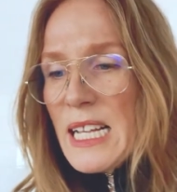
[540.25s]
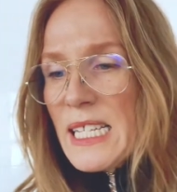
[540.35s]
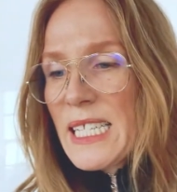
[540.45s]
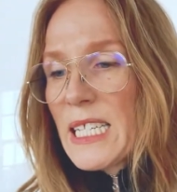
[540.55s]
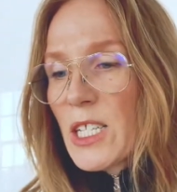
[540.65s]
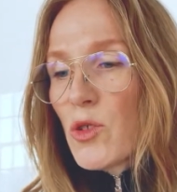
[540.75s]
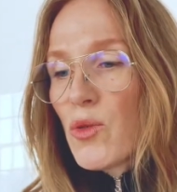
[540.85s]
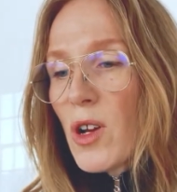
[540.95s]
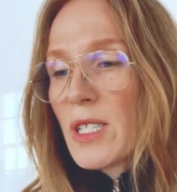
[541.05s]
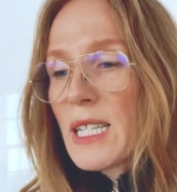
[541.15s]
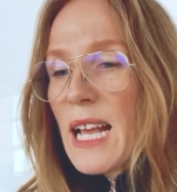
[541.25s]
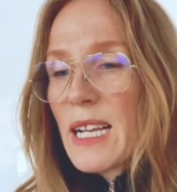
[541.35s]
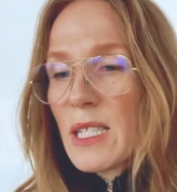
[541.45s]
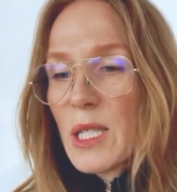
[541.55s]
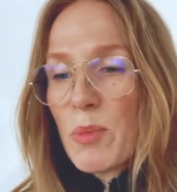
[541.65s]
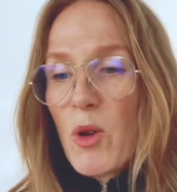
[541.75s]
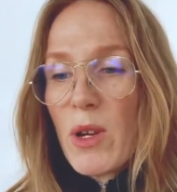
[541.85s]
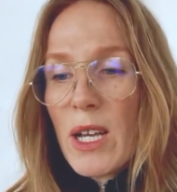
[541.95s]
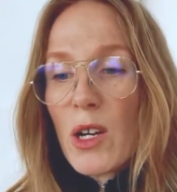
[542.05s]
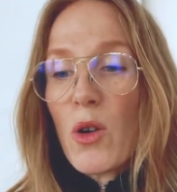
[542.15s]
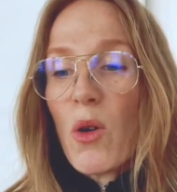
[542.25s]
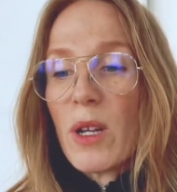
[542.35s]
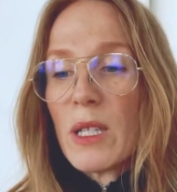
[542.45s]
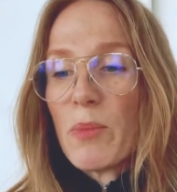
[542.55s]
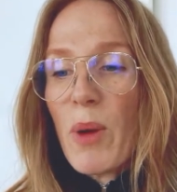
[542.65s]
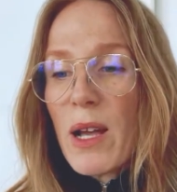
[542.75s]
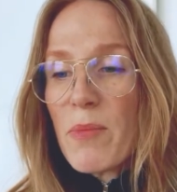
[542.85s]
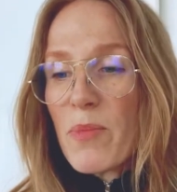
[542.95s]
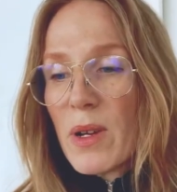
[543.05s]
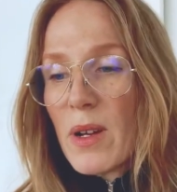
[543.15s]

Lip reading: seated cross-legged smoking a coiled pipe,